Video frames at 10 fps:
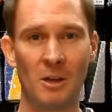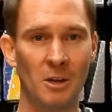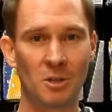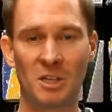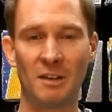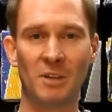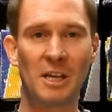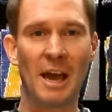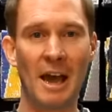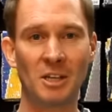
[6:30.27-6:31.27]
You're
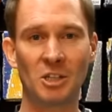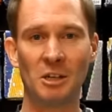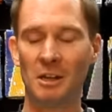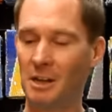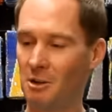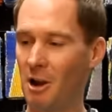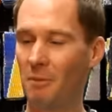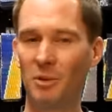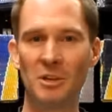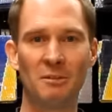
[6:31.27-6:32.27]
saving gas and you're
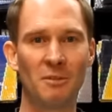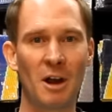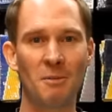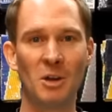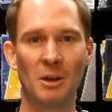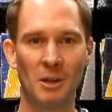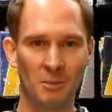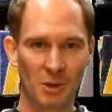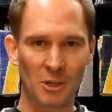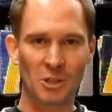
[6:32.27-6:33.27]
helping the environment
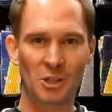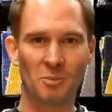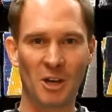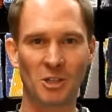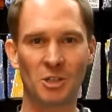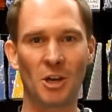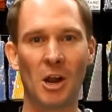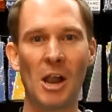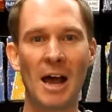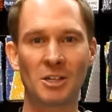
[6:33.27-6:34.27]
because this mesh is going
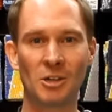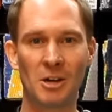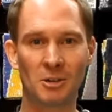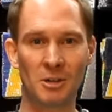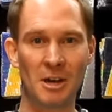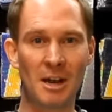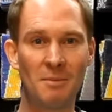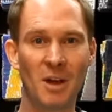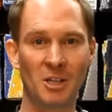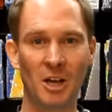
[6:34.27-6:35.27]
to last longer than
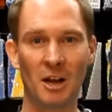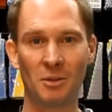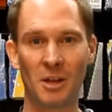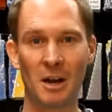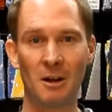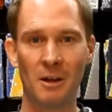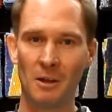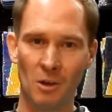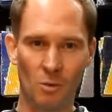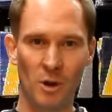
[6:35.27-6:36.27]
any mesh out there.
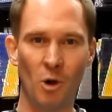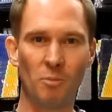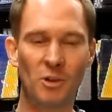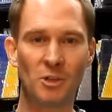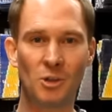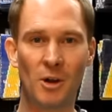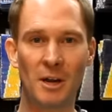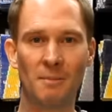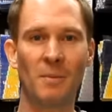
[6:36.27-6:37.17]
We hope you enjoy it.